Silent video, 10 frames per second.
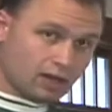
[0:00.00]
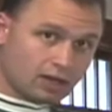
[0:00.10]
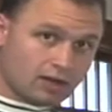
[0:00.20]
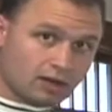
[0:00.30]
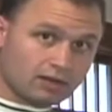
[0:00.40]

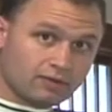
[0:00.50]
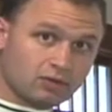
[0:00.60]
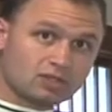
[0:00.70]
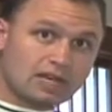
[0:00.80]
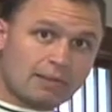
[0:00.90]
and that'll give you
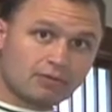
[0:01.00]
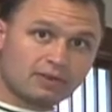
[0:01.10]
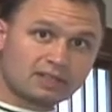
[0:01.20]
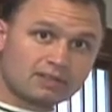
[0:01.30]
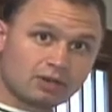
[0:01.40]
the time and
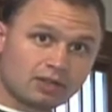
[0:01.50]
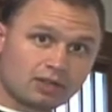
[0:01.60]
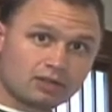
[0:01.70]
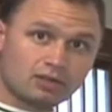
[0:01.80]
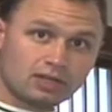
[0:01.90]

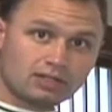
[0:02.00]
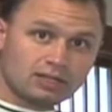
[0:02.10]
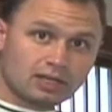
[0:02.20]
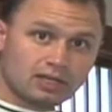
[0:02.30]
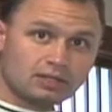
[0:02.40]
flexibility you need
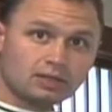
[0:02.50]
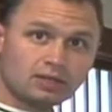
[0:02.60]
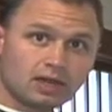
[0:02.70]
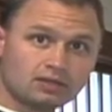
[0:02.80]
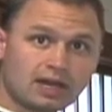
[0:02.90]
to eat
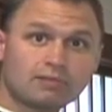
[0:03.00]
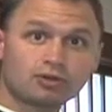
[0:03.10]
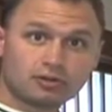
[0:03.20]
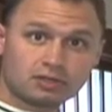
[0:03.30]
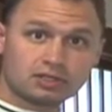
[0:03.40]
and time
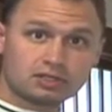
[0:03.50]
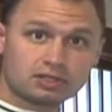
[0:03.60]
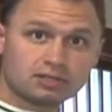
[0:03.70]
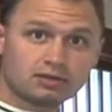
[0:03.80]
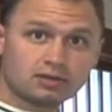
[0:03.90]
your other
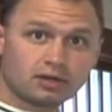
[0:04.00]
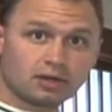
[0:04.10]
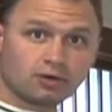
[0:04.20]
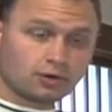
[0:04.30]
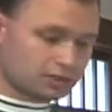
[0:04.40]
dishes
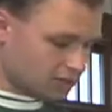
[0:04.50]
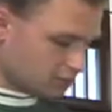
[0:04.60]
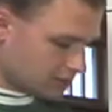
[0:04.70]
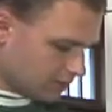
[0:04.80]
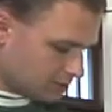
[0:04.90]
according to
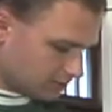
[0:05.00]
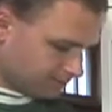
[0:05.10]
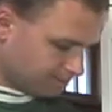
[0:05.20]
your schedule.